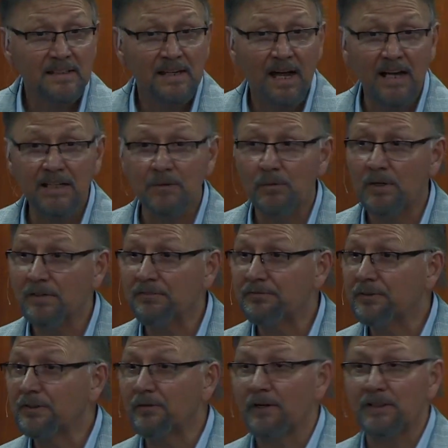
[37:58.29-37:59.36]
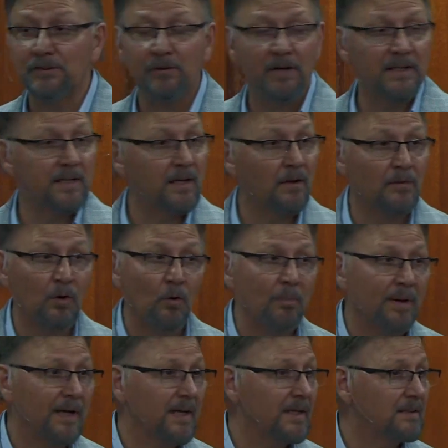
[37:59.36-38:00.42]
I could run a foot race right now. No
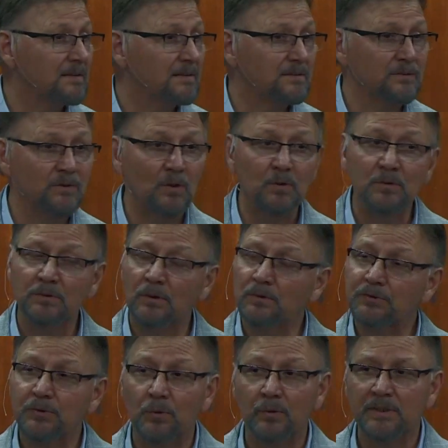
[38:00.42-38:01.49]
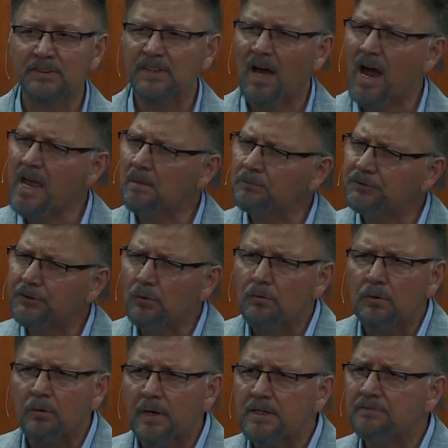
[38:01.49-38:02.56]
pain, no, no soreness. I am so
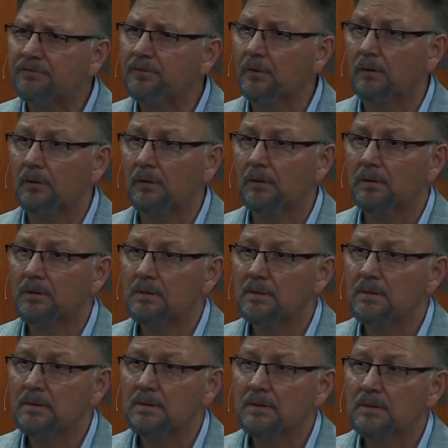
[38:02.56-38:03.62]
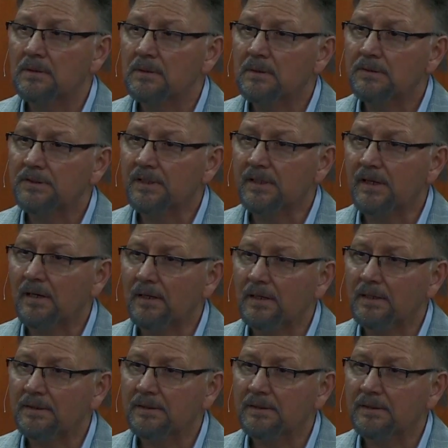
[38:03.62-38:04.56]
grateful to God.